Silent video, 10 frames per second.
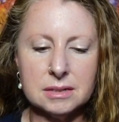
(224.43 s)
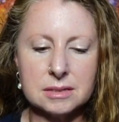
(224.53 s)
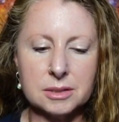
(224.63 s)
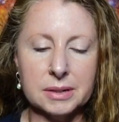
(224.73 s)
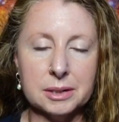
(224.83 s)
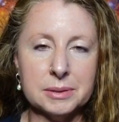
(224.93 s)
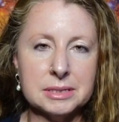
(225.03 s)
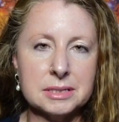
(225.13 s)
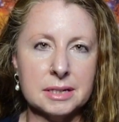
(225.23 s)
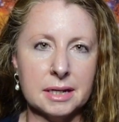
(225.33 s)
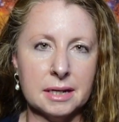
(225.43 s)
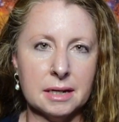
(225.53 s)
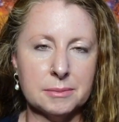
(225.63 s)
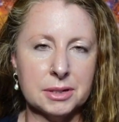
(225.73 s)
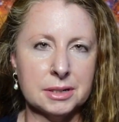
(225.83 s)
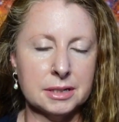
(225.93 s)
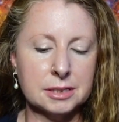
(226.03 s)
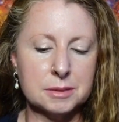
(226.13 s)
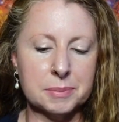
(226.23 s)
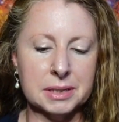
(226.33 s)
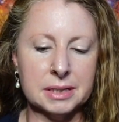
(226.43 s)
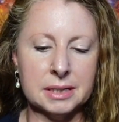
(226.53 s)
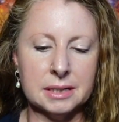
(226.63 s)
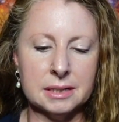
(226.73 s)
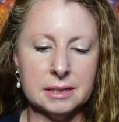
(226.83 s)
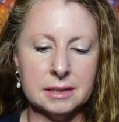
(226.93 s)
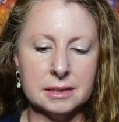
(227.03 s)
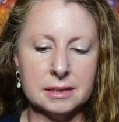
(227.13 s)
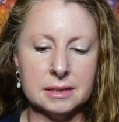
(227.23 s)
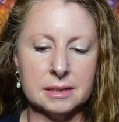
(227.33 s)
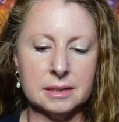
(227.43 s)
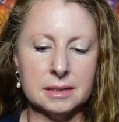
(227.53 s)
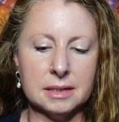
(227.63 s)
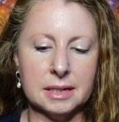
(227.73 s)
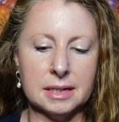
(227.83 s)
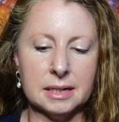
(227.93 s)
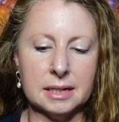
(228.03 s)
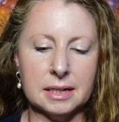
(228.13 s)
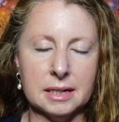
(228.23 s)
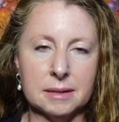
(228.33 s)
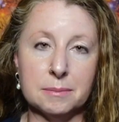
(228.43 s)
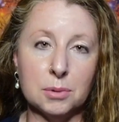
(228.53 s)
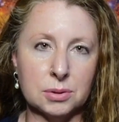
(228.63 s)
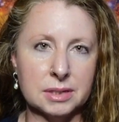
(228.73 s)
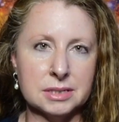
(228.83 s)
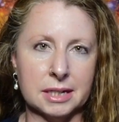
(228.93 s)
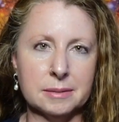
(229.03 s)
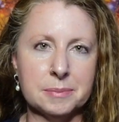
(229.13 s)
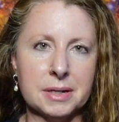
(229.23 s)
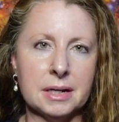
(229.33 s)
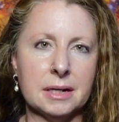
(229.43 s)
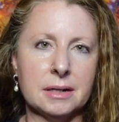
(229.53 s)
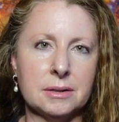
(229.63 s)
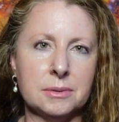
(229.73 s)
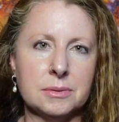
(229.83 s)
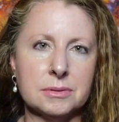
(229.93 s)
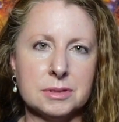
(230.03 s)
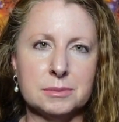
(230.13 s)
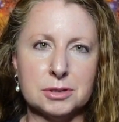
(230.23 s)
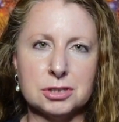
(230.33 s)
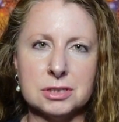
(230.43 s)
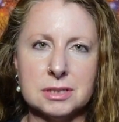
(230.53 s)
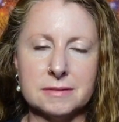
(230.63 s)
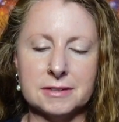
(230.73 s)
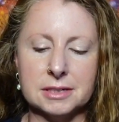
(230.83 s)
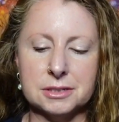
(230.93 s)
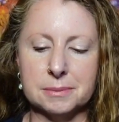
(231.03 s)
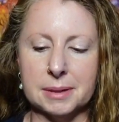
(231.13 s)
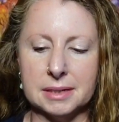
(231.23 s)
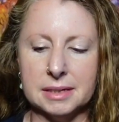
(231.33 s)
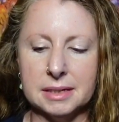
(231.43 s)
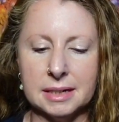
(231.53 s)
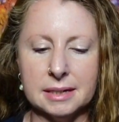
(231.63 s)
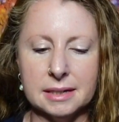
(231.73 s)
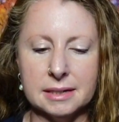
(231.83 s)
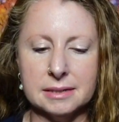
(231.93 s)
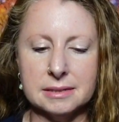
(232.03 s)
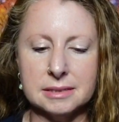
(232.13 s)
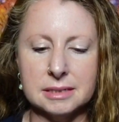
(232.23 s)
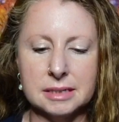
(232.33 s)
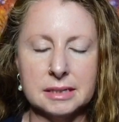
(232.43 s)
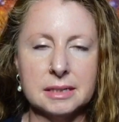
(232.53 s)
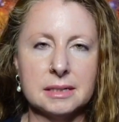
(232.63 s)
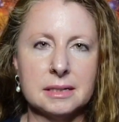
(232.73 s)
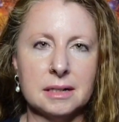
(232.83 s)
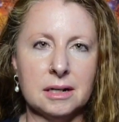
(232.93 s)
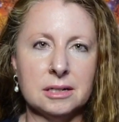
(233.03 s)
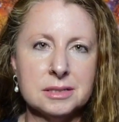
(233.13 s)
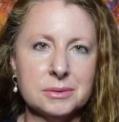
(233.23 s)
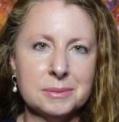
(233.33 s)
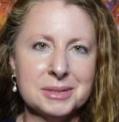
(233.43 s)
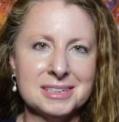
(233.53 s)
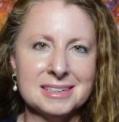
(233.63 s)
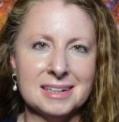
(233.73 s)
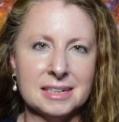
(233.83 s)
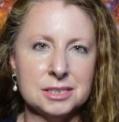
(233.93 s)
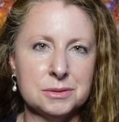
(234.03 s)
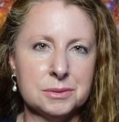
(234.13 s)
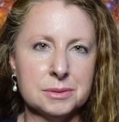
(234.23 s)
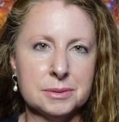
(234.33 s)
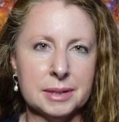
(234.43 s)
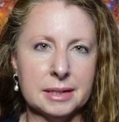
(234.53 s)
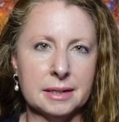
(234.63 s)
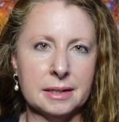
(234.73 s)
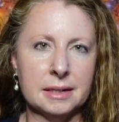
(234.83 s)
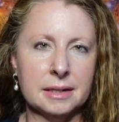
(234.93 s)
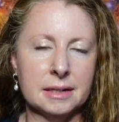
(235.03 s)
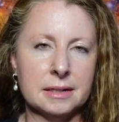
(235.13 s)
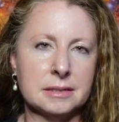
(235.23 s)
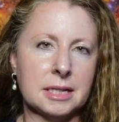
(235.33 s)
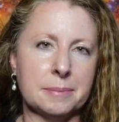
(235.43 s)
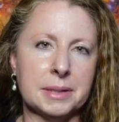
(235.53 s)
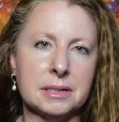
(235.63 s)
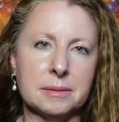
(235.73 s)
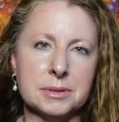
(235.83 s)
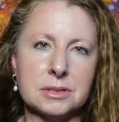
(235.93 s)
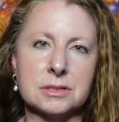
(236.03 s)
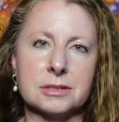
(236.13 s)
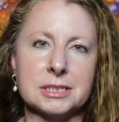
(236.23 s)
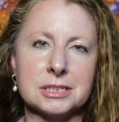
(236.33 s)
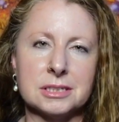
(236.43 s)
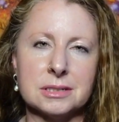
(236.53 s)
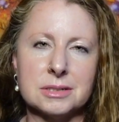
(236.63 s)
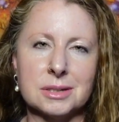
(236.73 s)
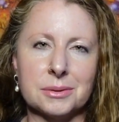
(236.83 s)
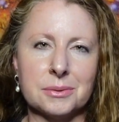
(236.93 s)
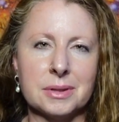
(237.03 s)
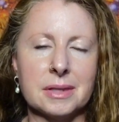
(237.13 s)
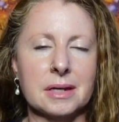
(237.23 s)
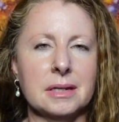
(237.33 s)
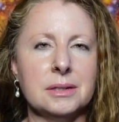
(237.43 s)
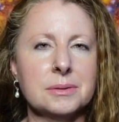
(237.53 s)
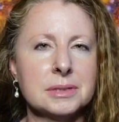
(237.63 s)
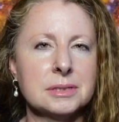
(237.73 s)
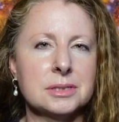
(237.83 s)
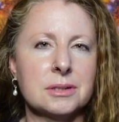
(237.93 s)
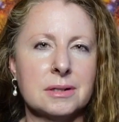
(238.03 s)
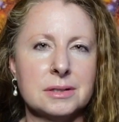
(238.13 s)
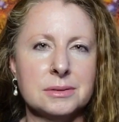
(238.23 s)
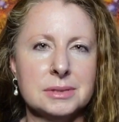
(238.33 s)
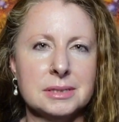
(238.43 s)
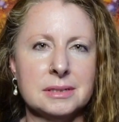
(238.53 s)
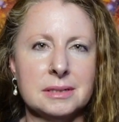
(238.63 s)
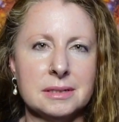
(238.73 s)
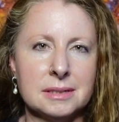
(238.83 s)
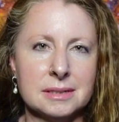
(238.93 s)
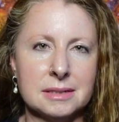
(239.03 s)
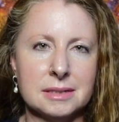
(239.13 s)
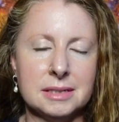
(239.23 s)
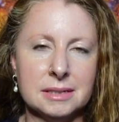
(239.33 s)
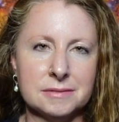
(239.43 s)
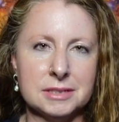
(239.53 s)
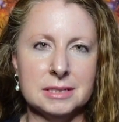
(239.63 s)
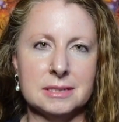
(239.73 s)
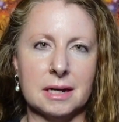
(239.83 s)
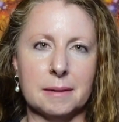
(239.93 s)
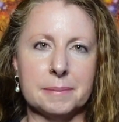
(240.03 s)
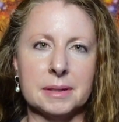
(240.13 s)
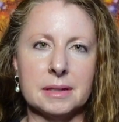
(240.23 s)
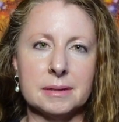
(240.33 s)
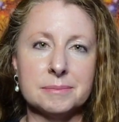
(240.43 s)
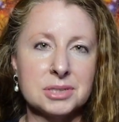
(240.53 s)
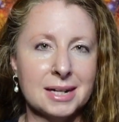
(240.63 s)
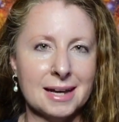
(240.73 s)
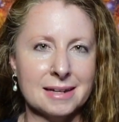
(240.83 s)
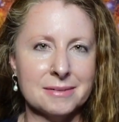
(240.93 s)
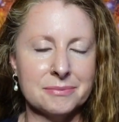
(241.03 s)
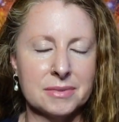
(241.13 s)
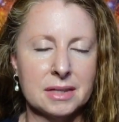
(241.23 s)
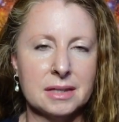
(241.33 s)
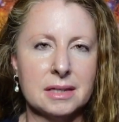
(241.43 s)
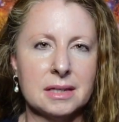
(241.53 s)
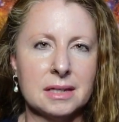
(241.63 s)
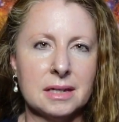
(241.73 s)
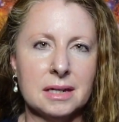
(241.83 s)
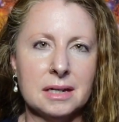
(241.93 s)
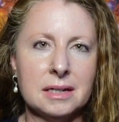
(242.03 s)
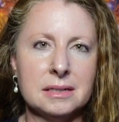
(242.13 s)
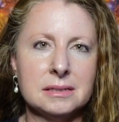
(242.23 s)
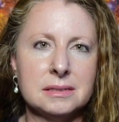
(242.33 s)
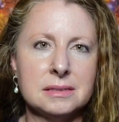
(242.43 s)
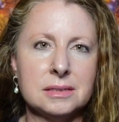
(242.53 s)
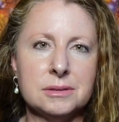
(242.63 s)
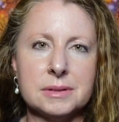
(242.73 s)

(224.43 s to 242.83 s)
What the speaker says: So anyways, today I'm going to explain more in depth how those emotions affect your body, and also I'm going to guide you through a tapping demonstration so that you can start using EFT tapping today. And you